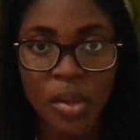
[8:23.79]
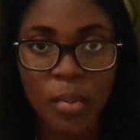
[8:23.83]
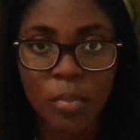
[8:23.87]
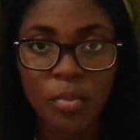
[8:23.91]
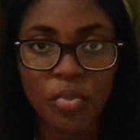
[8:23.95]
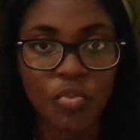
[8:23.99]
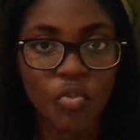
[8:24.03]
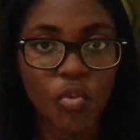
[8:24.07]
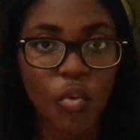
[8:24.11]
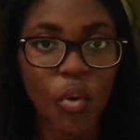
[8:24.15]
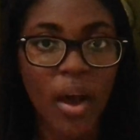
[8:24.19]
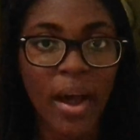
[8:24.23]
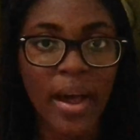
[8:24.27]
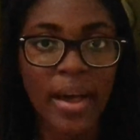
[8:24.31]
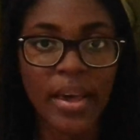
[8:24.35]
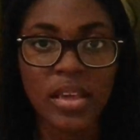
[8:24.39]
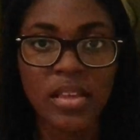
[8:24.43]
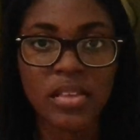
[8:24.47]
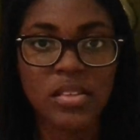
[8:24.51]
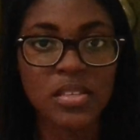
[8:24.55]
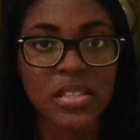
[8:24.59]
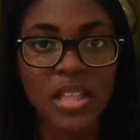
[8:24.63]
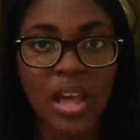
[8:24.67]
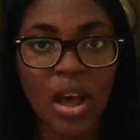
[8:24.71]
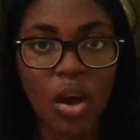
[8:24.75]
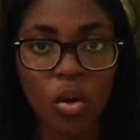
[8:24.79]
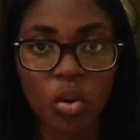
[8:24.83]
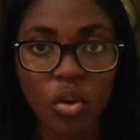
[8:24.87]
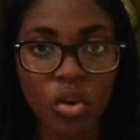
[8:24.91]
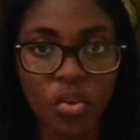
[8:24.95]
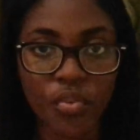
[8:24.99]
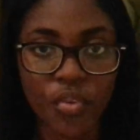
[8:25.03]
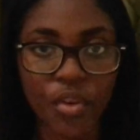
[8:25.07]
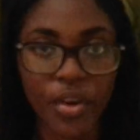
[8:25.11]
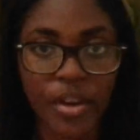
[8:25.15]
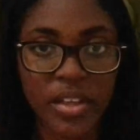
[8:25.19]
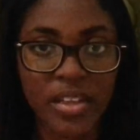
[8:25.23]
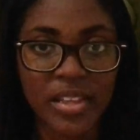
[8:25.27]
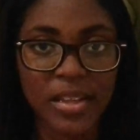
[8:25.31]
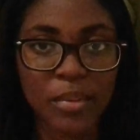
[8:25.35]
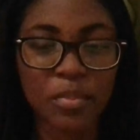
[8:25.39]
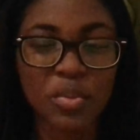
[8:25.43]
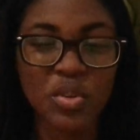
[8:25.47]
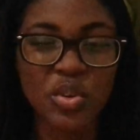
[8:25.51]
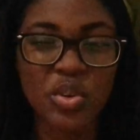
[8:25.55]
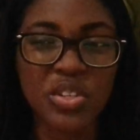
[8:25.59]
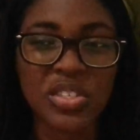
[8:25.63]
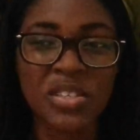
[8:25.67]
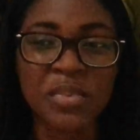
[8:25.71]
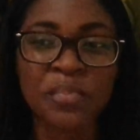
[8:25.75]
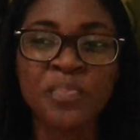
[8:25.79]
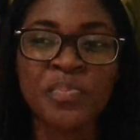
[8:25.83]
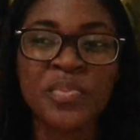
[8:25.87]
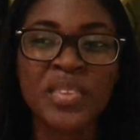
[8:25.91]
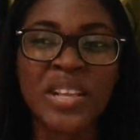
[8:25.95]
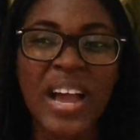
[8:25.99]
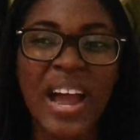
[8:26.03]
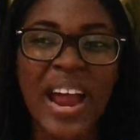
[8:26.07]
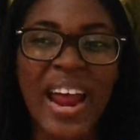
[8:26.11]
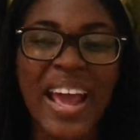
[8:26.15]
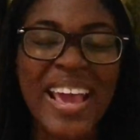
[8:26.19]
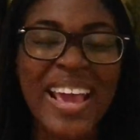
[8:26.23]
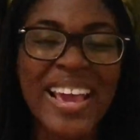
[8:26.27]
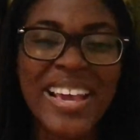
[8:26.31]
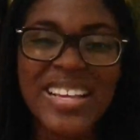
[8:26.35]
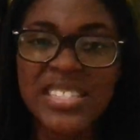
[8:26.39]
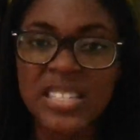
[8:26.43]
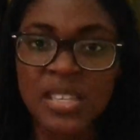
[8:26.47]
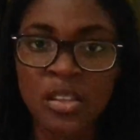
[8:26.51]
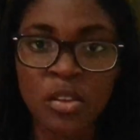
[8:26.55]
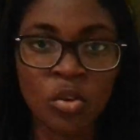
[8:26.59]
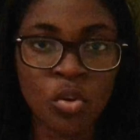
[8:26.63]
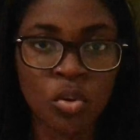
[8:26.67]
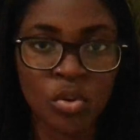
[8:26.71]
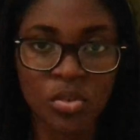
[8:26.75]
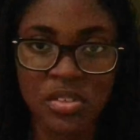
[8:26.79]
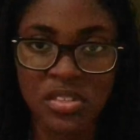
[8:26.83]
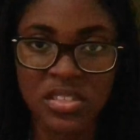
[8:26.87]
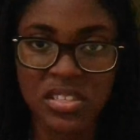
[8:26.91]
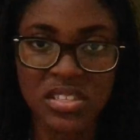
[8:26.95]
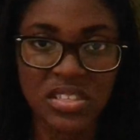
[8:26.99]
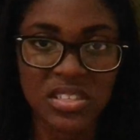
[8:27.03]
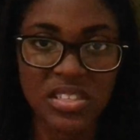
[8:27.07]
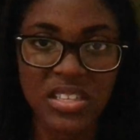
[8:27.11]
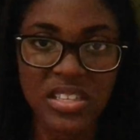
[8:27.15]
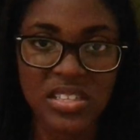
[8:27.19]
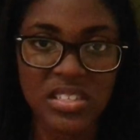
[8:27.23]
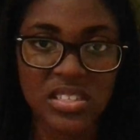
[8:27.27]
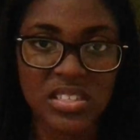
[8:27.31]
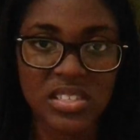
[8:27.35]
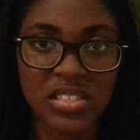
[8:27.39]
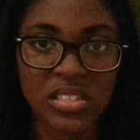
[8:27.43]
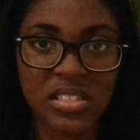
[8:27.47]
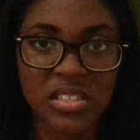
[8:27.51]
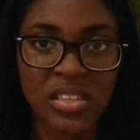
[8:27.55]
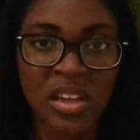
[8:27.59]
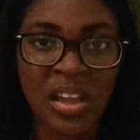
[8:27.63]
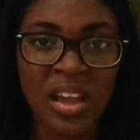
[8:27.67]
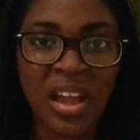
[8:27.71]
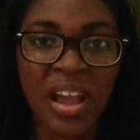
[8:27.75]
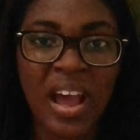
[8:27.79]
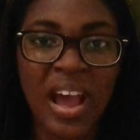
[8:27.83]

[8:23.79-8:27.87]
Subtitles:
before I start all over again, because I hate inconsistency.